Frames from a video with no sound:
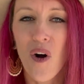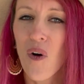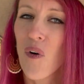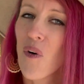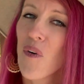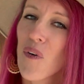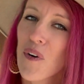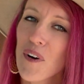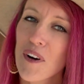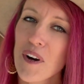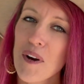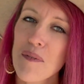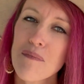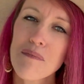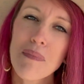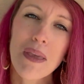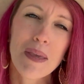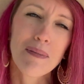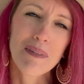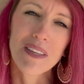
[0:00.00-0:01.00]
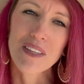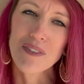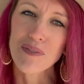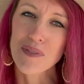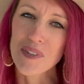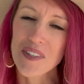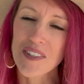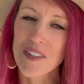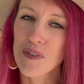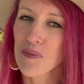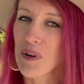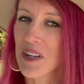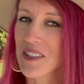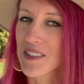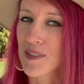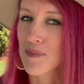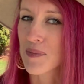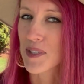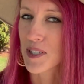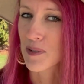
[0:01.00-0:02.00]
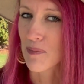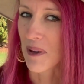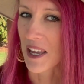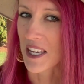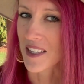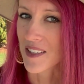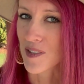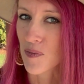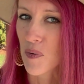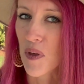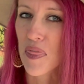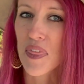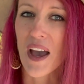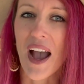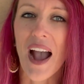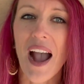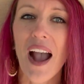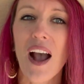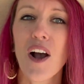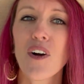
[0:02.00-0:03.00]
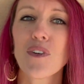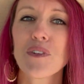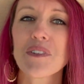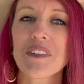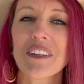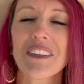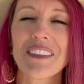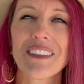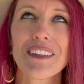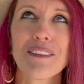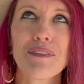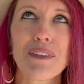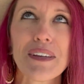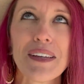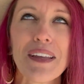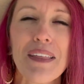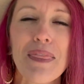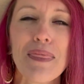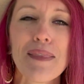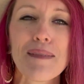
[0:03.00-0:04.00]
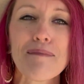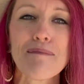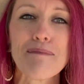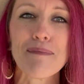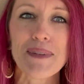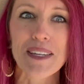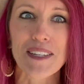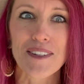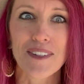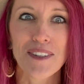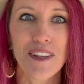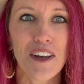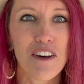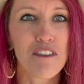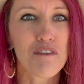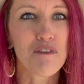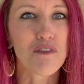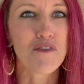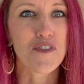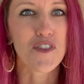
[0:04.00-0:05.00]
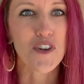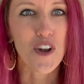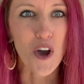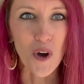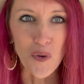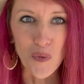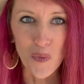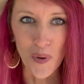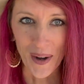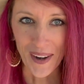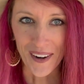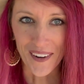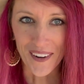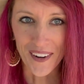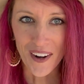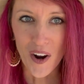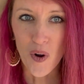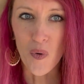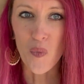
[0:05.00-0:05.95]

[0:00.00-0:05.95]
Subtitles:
Or maybe you still want some space without living in the middle of nowhere?